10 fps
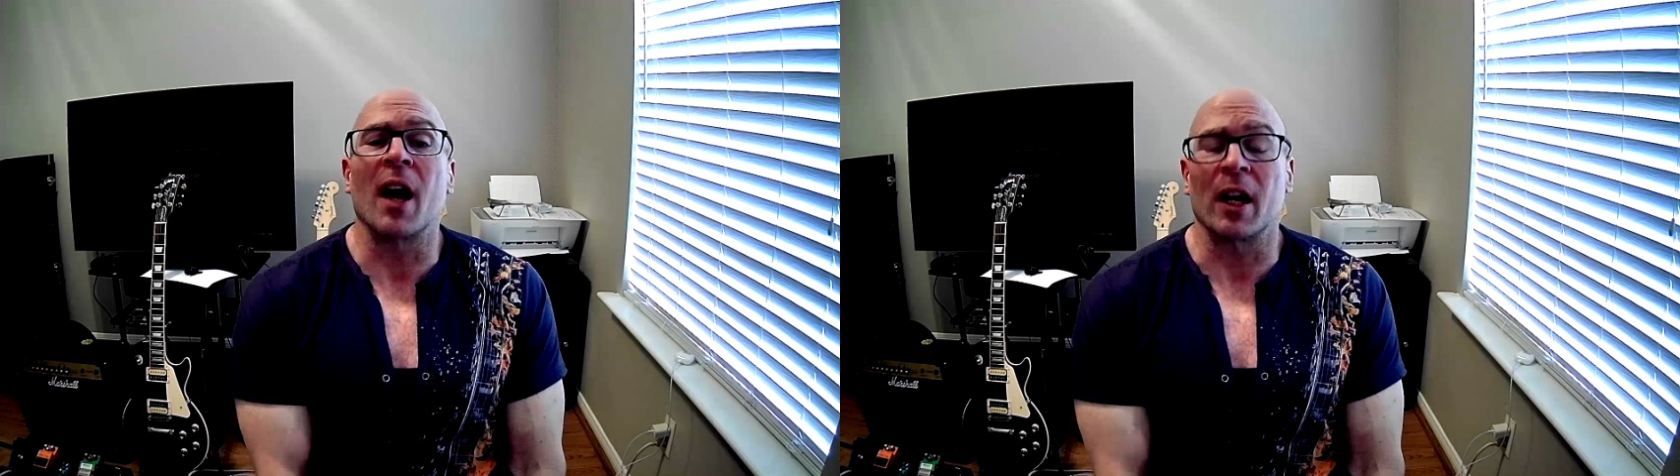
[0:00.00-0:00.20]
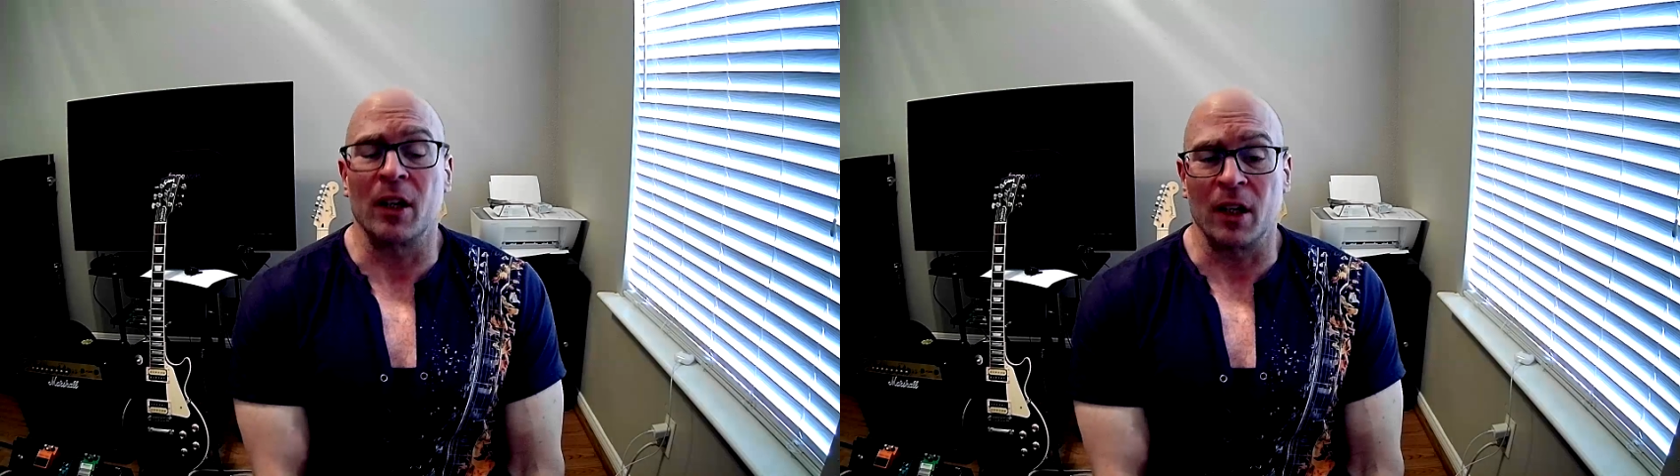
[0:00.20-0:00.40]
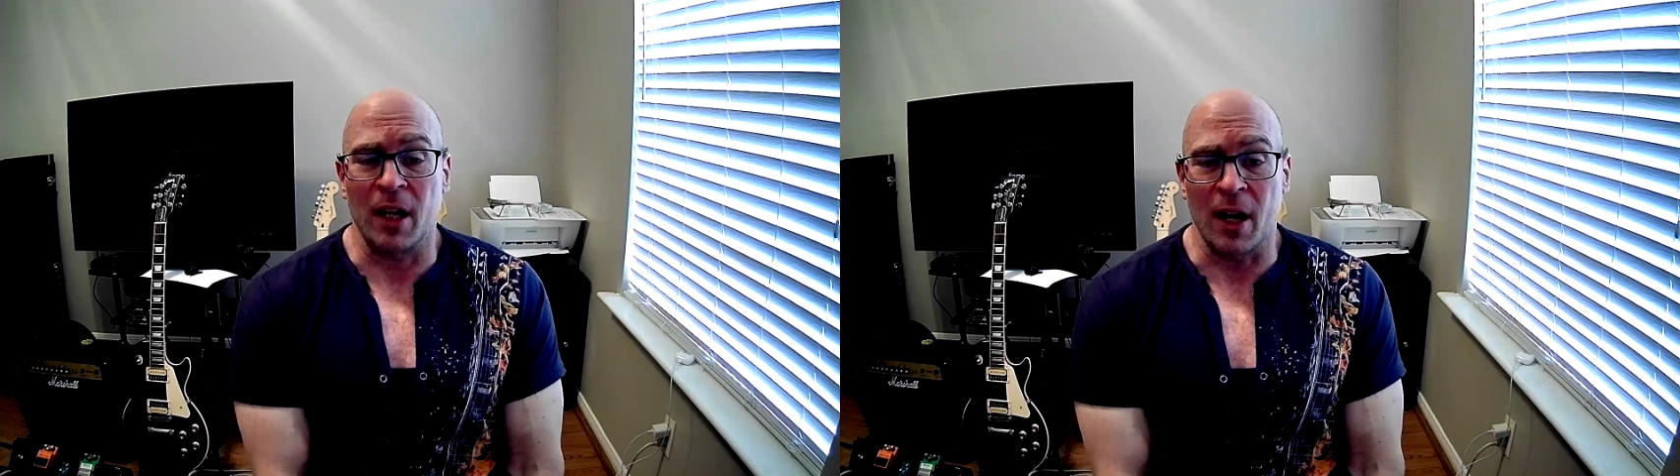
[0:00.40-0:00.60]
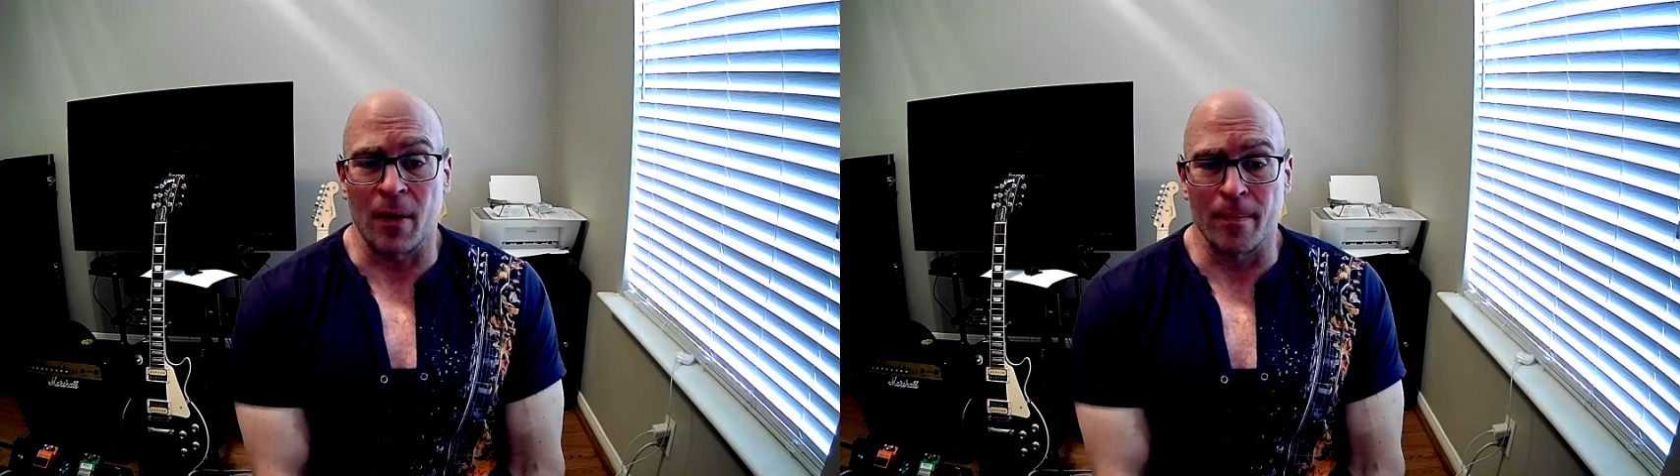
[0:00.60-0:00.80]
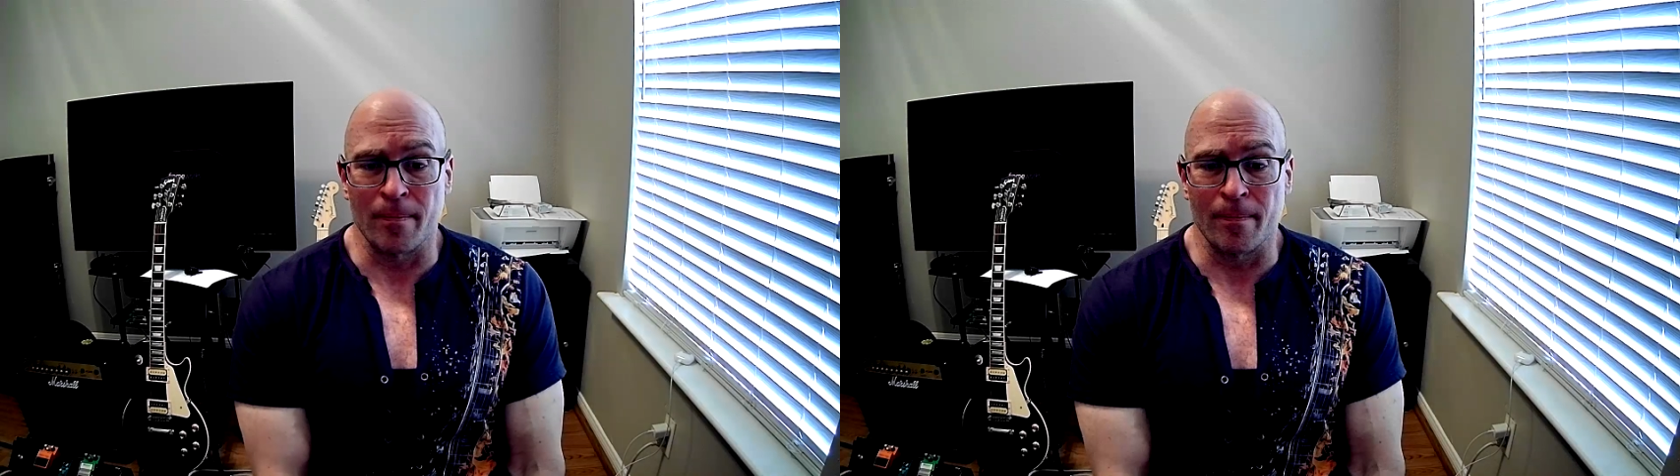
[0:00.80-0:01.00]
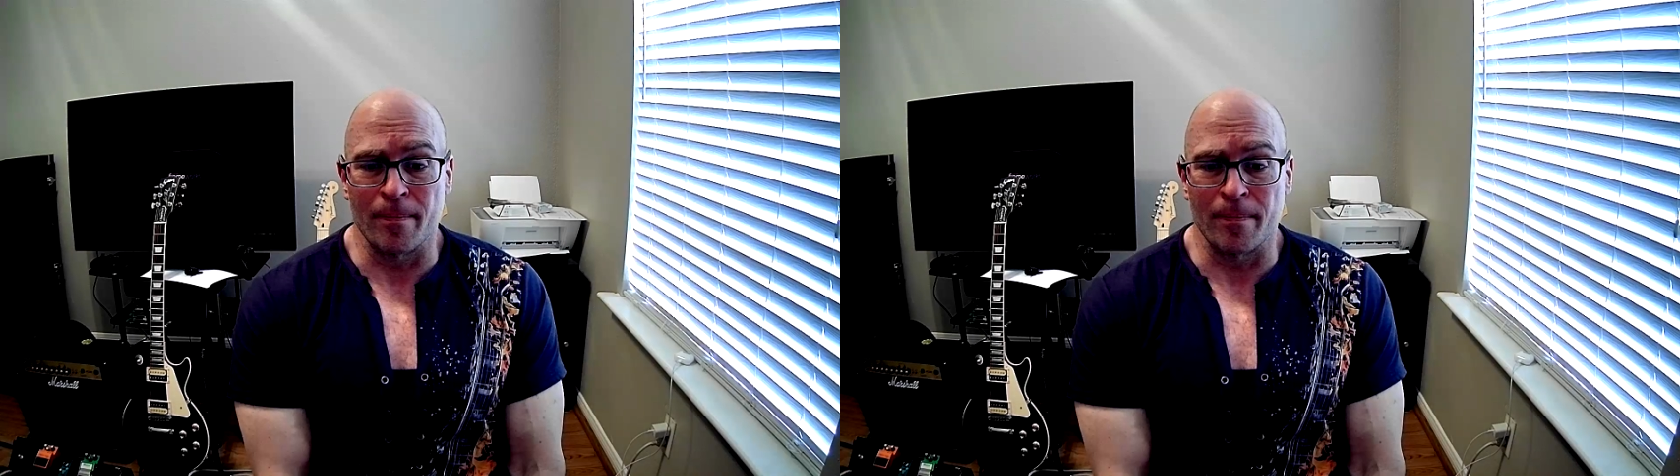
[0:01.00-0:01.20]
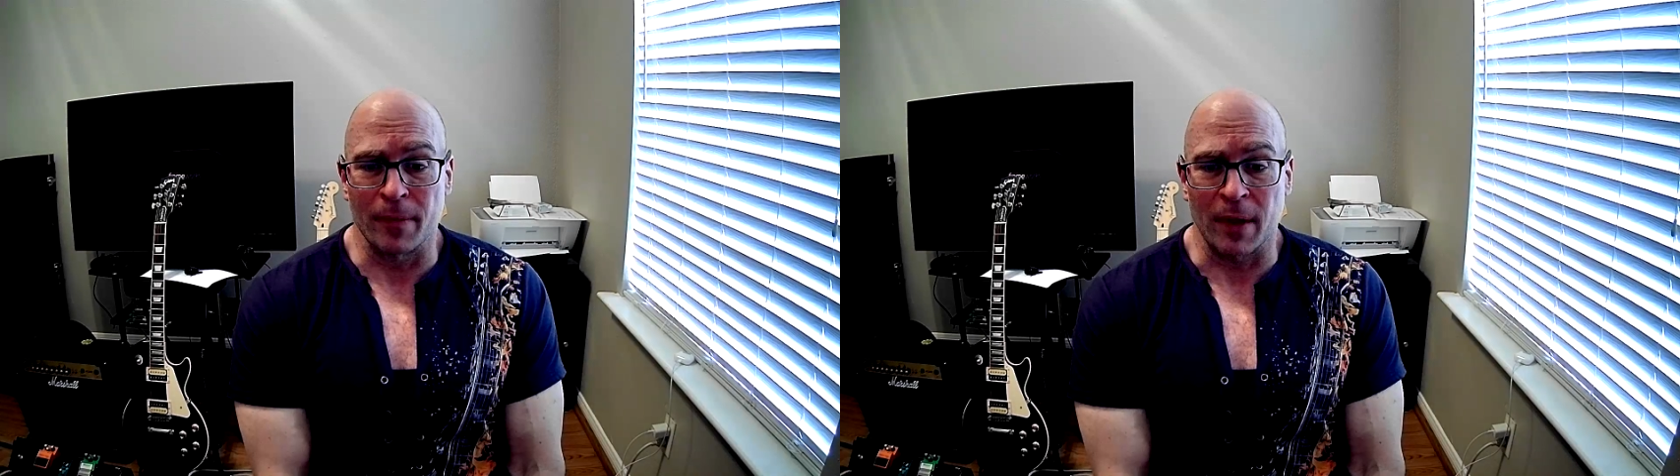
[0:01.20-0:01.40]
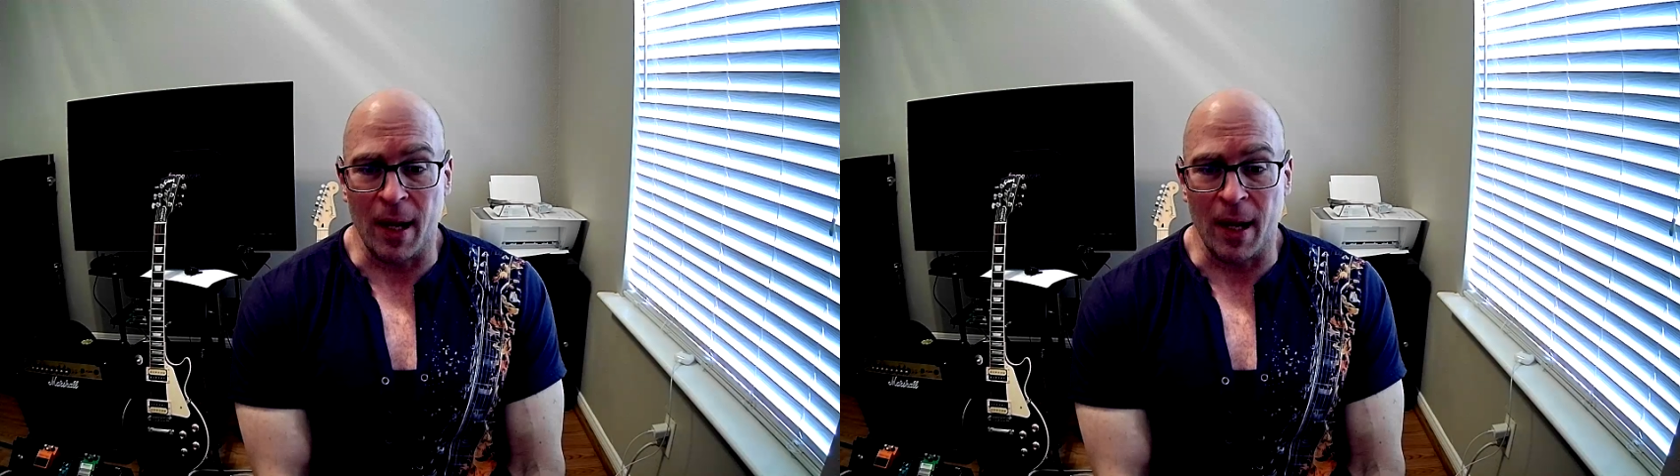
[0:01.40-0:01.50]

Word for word: going to care. Okay.